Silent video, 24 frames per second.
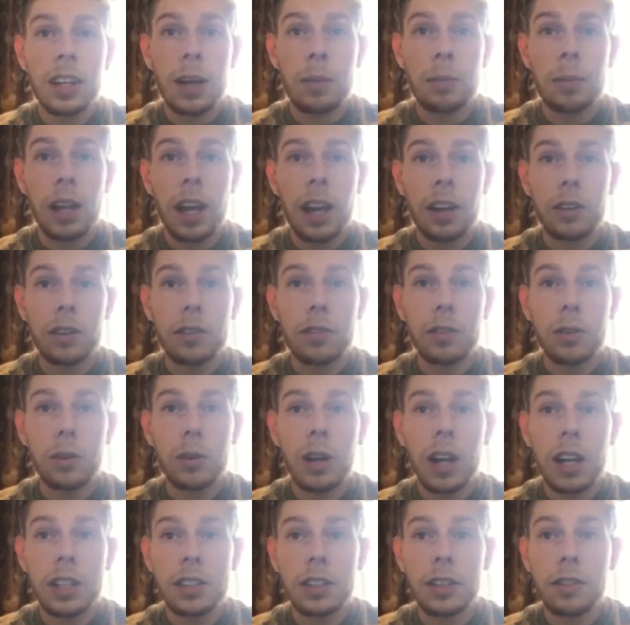and playing on the
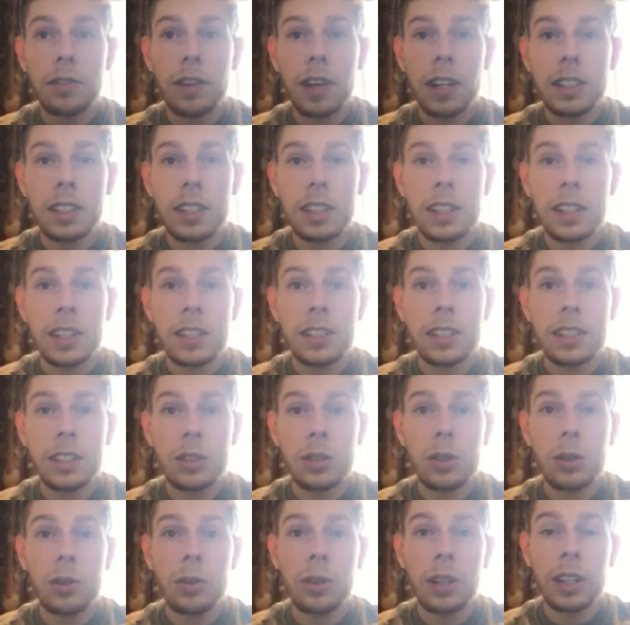floor hasn't affected his
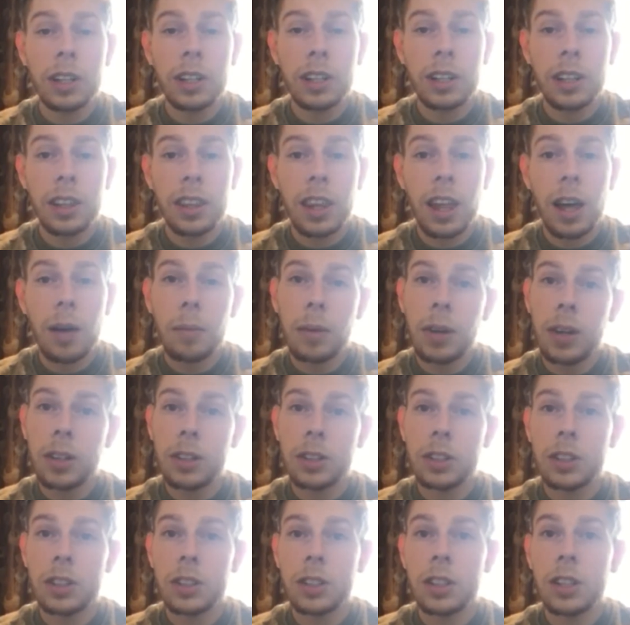scoring that
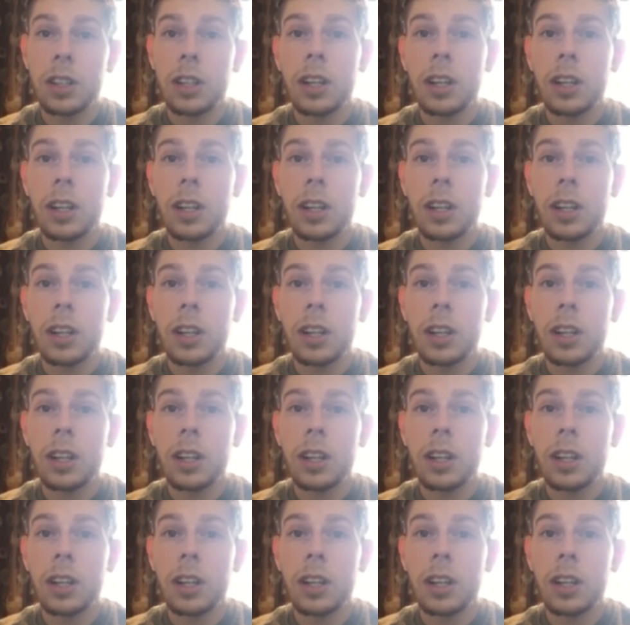much.